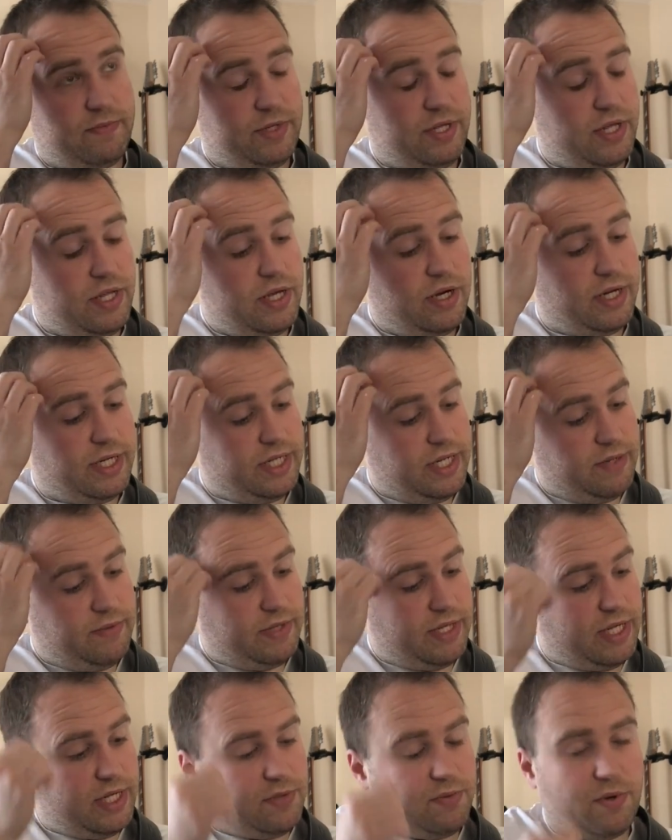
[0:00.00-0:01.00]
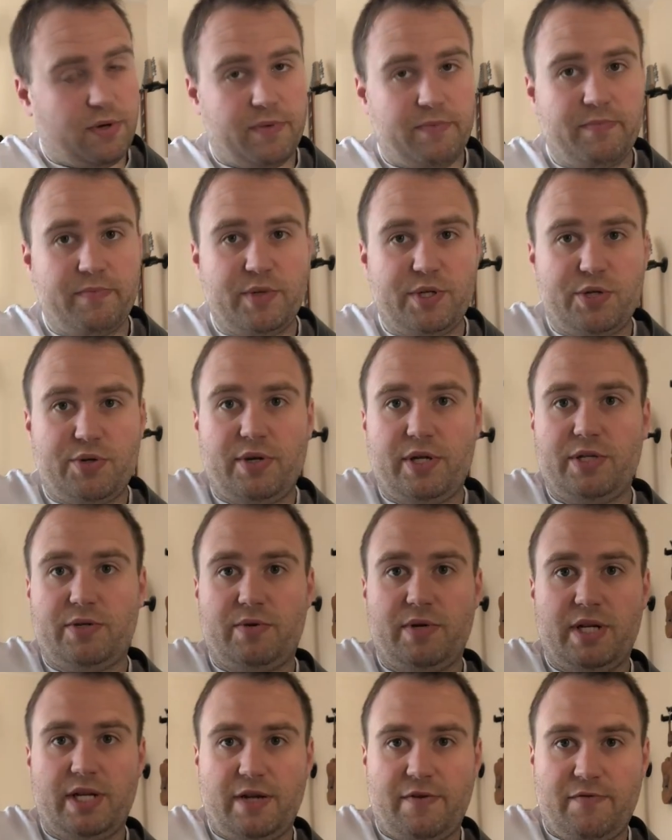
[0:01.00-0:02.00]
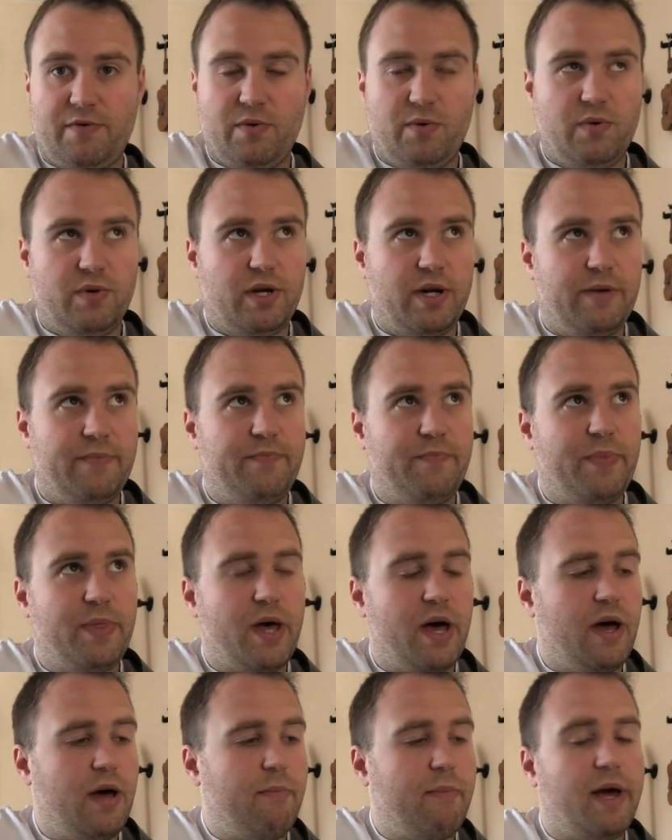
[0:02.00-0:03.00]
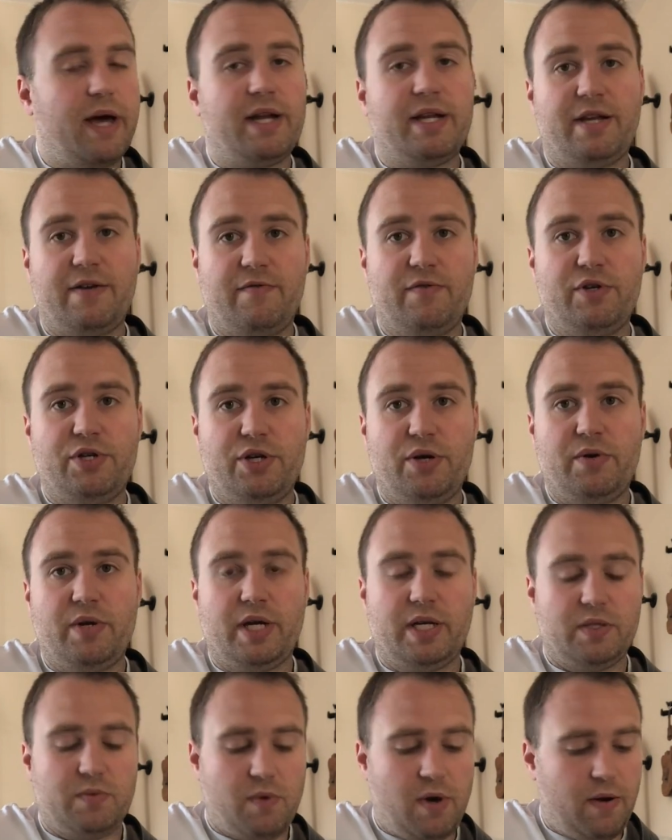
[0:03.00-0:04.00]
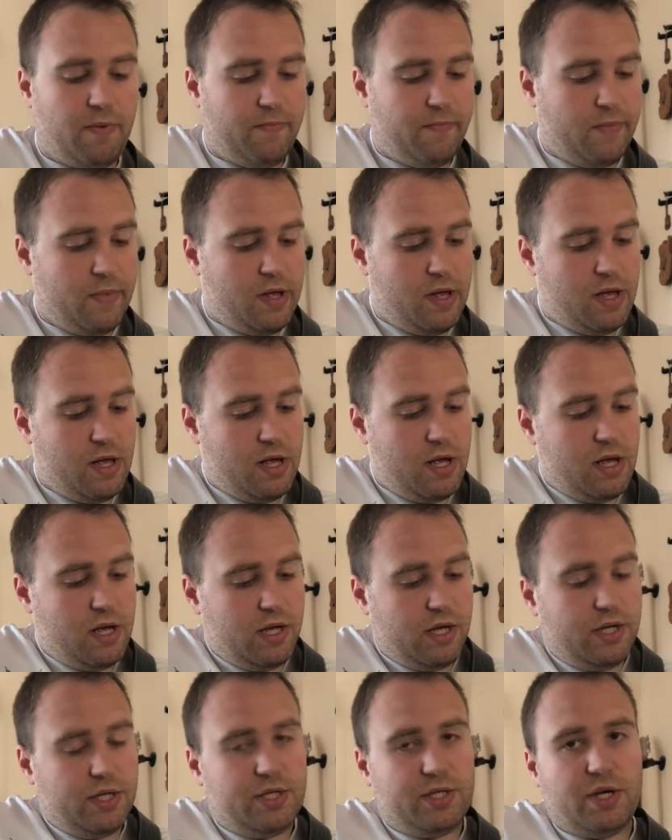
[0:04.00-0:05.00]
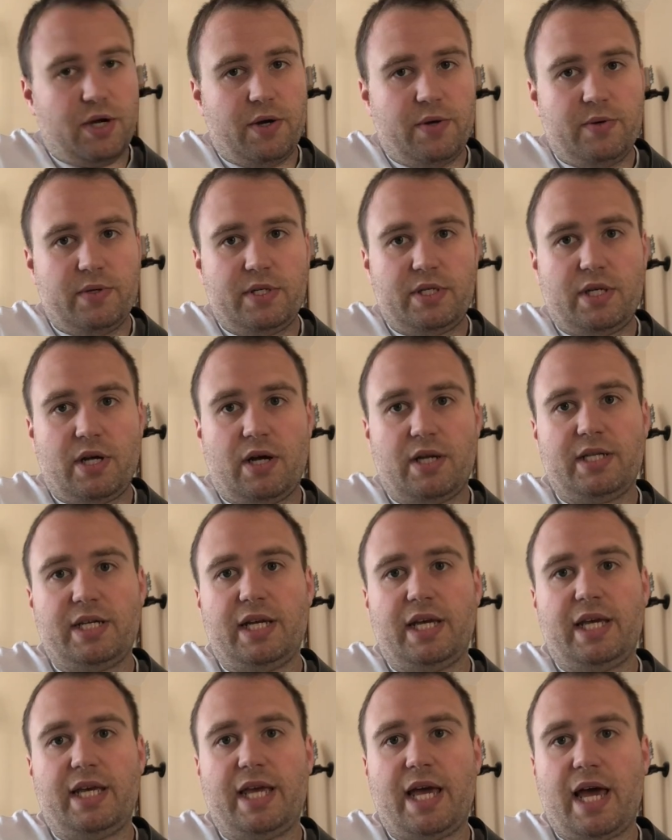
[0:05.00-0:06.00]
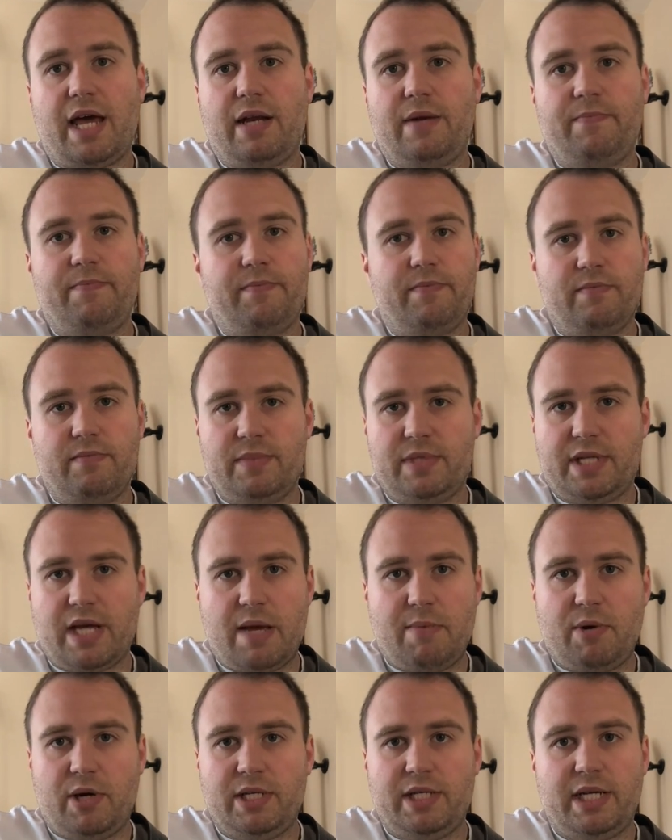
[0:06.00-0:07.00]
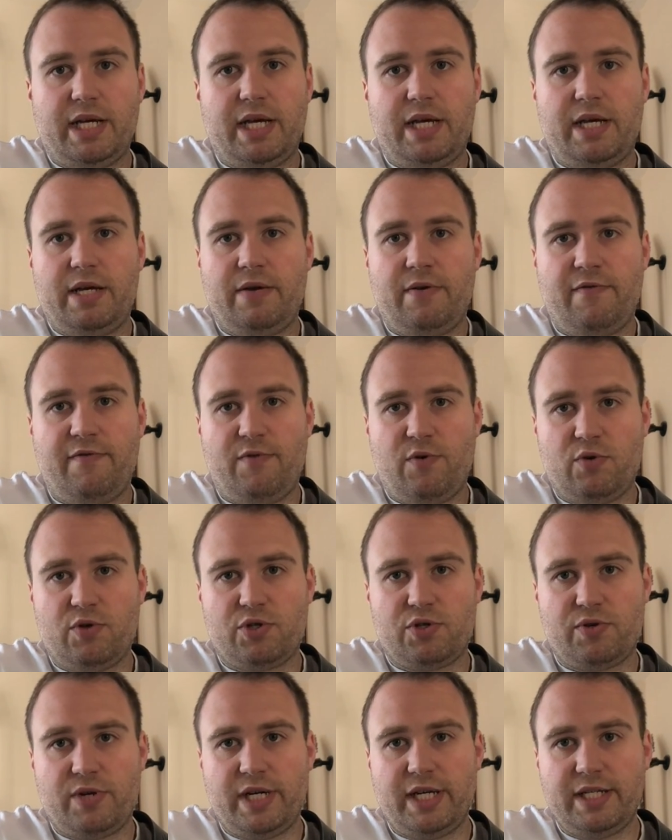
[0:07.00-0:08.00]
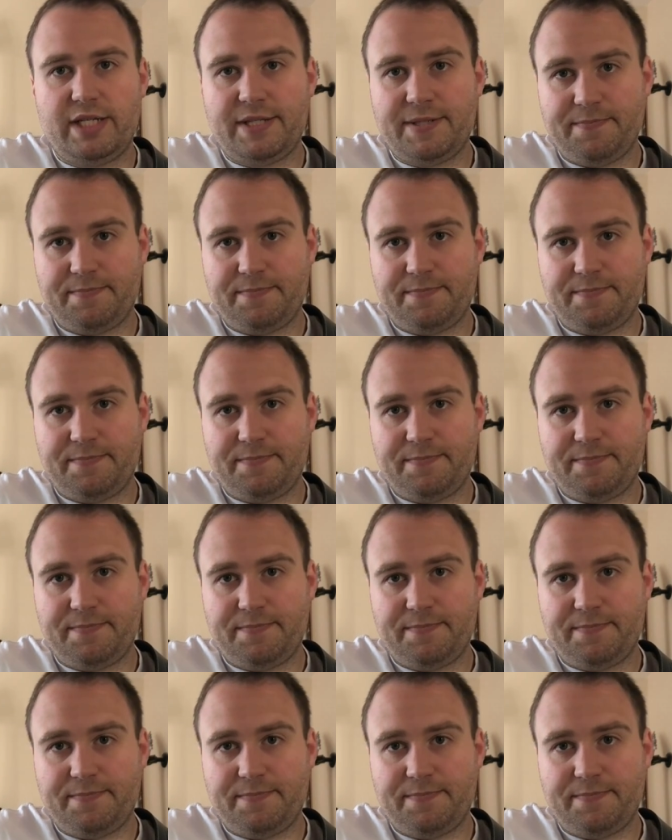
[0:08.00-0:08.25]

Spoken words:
So the idea with this one, the strings are in a different order and a different tuning as well. So starting again, same idea, 4 strings,